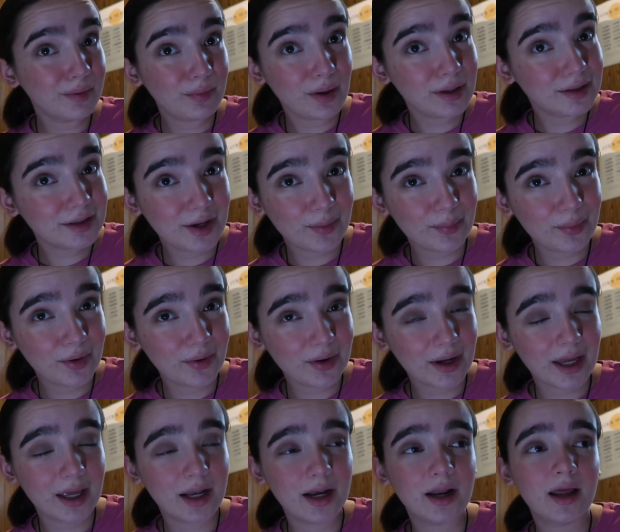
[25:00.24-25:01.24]
people ended up
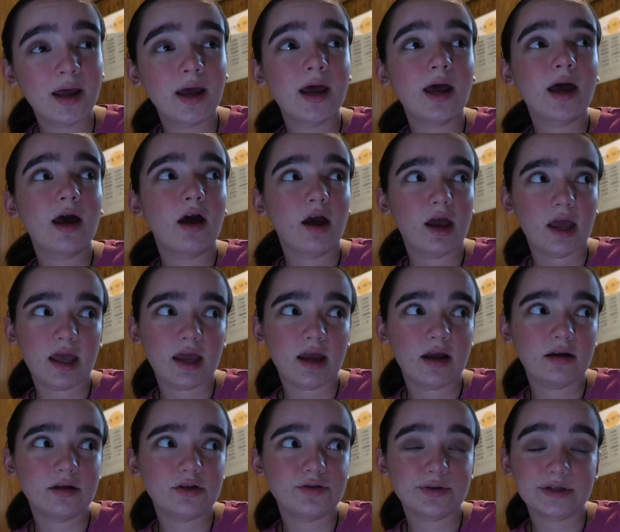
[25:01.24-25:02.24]
broken,
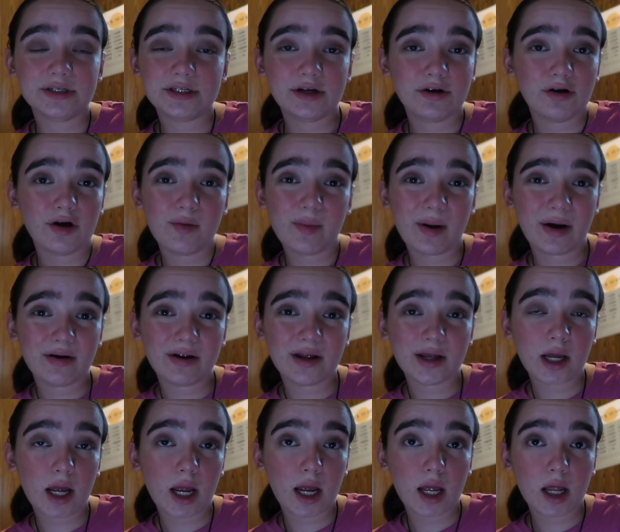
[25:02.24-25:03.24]
and you get to hear all about
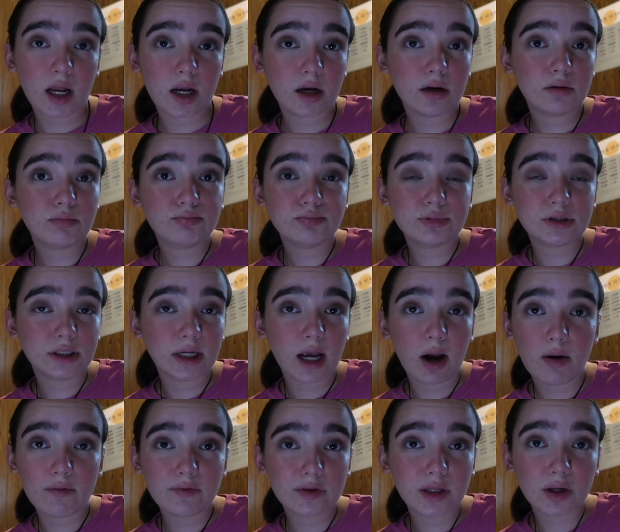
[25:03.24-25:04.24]
it and see
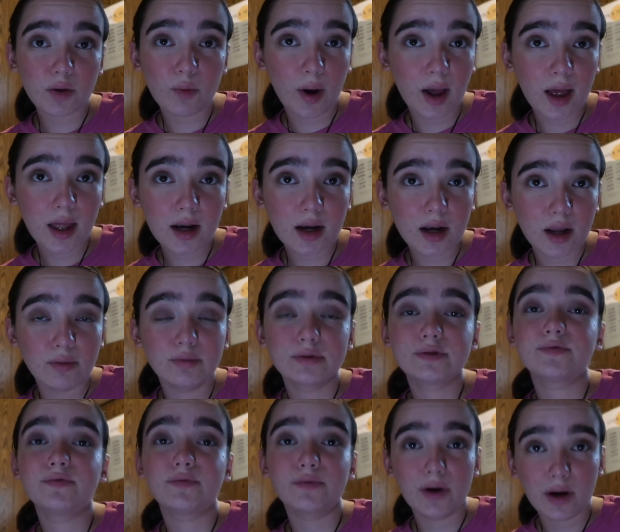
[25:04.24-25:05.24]
how everything went. It
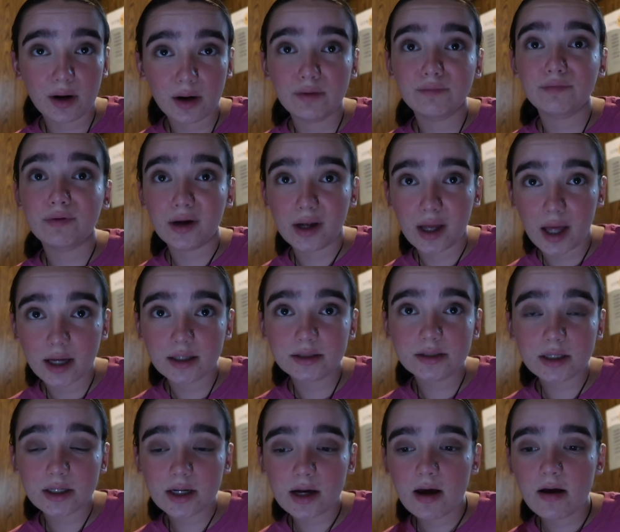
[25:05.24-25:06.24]
was very, very
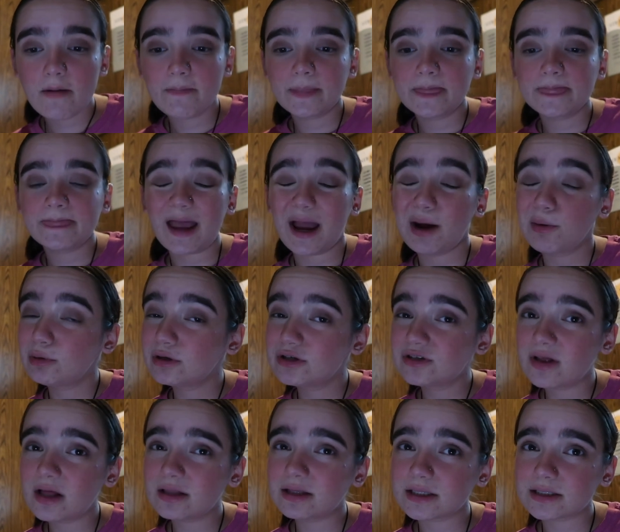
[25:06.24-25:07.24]
hectic. I would
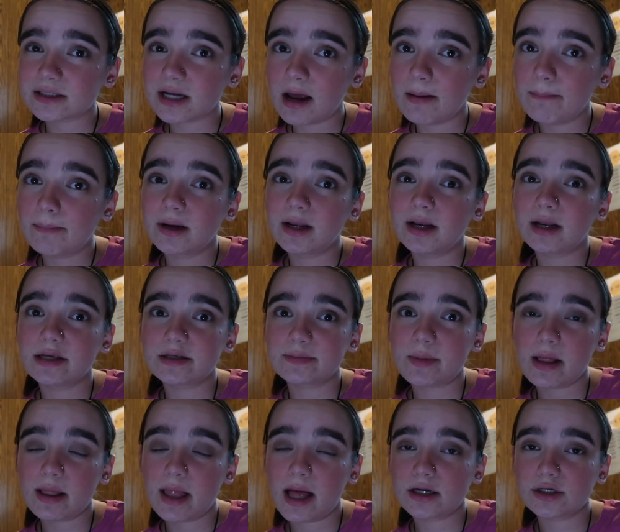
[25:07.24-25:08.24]
do that this time, but it is
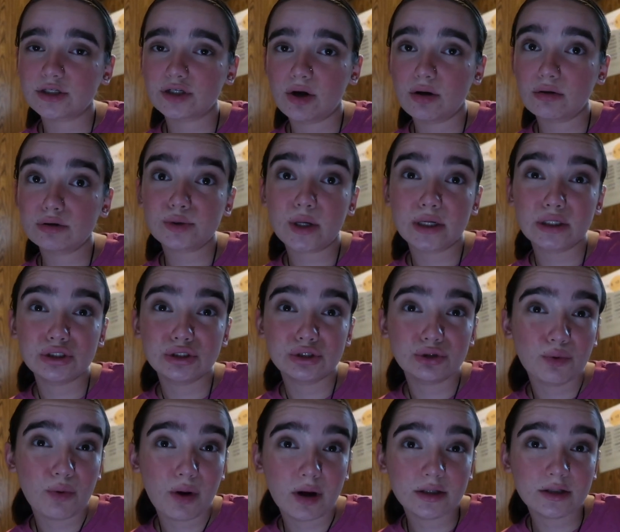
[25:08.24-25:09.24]
my last show, so I
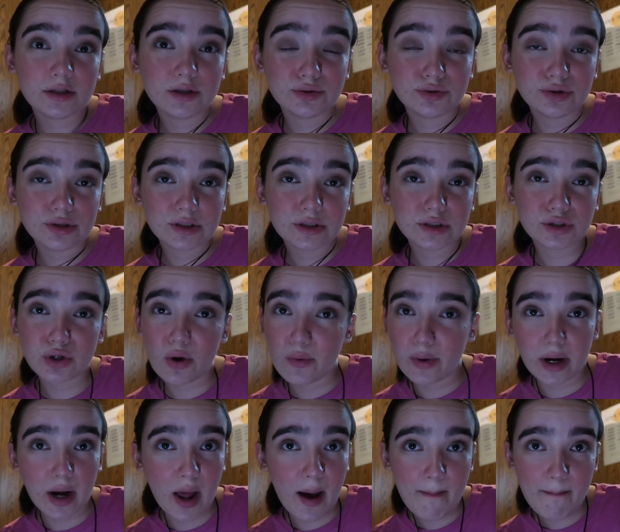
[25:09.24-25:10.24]
do want to just
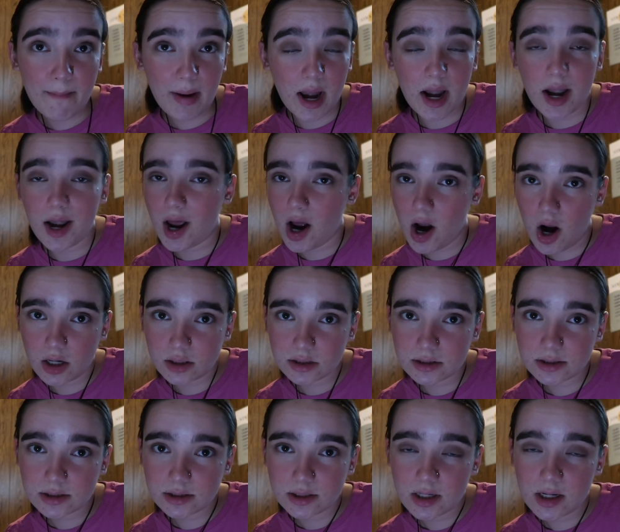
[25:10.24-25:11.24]
soak it up and
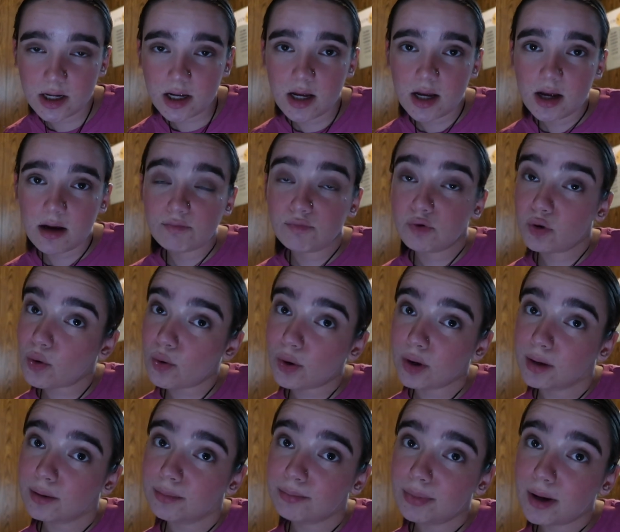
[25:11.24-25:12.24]
not
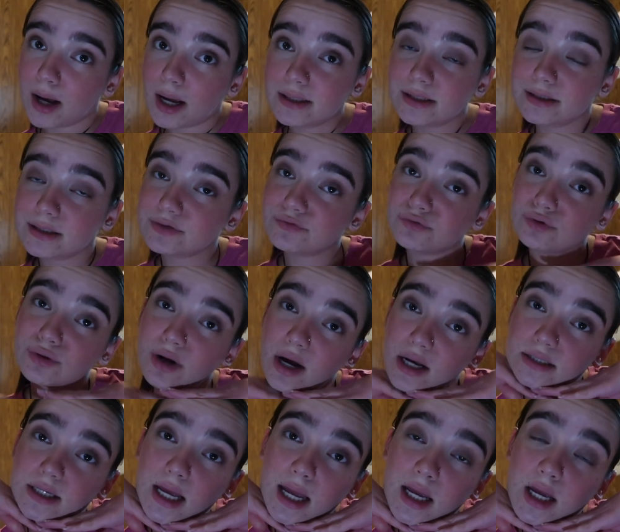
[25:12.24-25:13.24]
record. But I did this for you
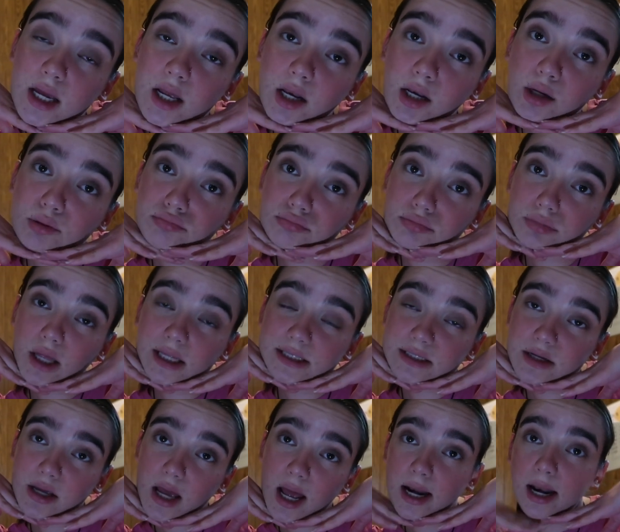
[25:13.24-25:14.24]
guys, and that's
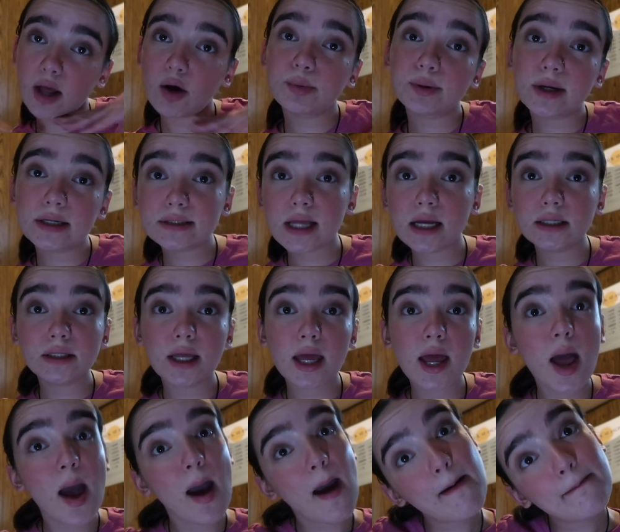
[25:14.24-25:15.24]
it, and I hope you guys liked it.